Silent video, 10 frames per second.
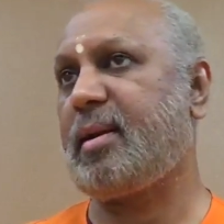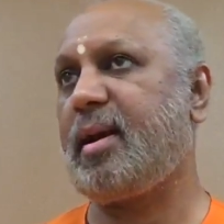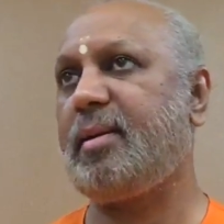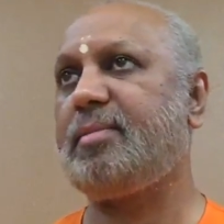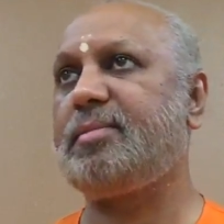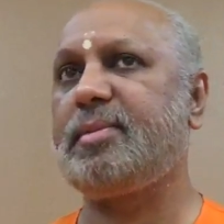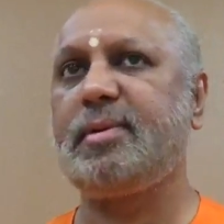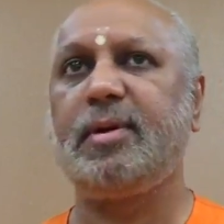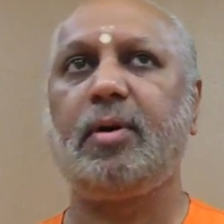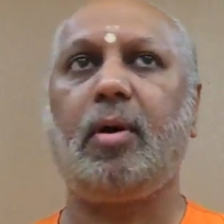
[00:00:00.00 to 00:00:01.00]
dried up.
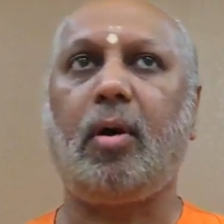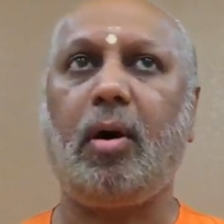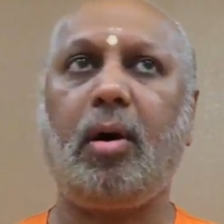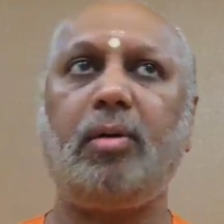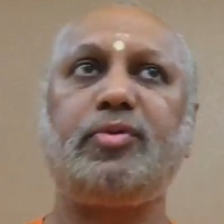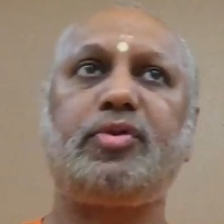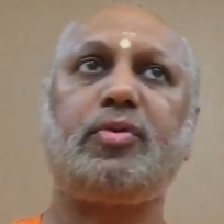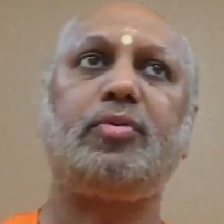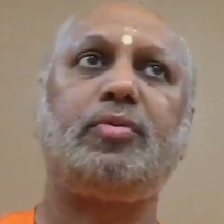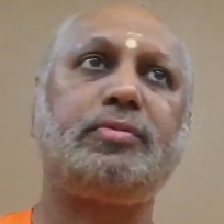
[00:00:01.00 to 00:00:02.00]
All
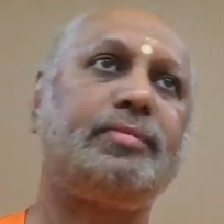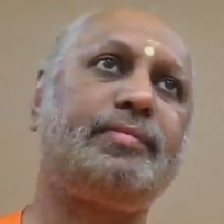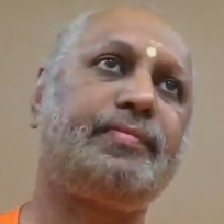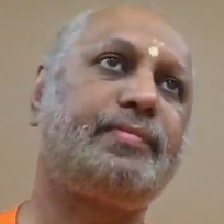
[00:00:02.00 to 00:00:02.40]
through,